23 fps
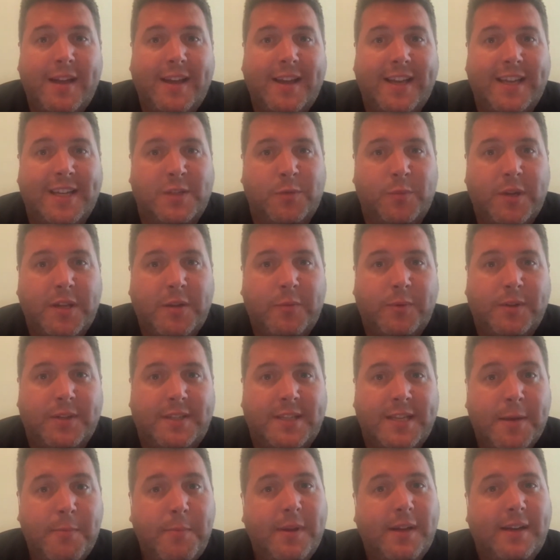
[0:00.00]
is we would
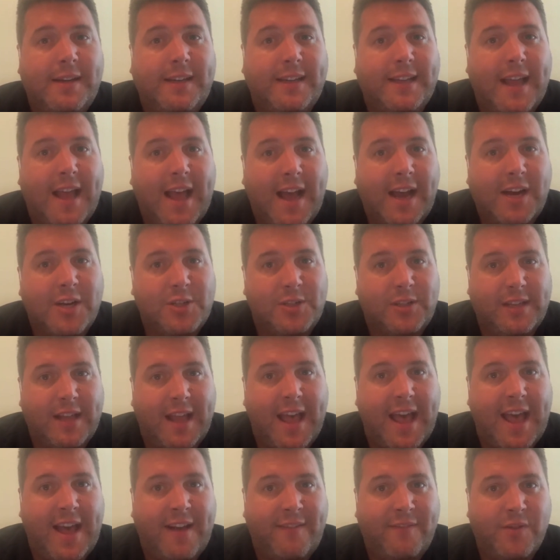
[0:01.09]
typically actually
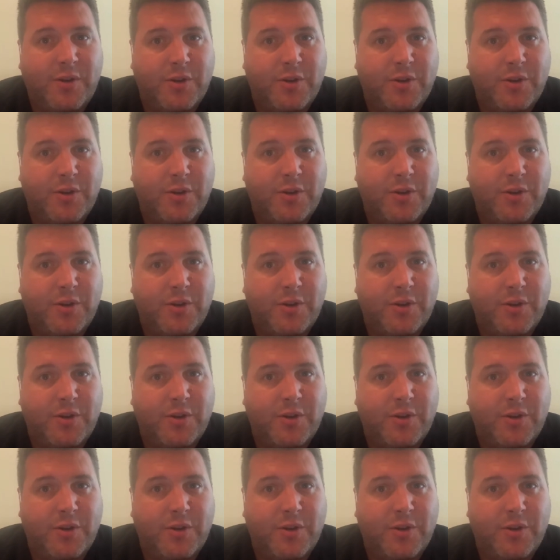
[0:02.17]
have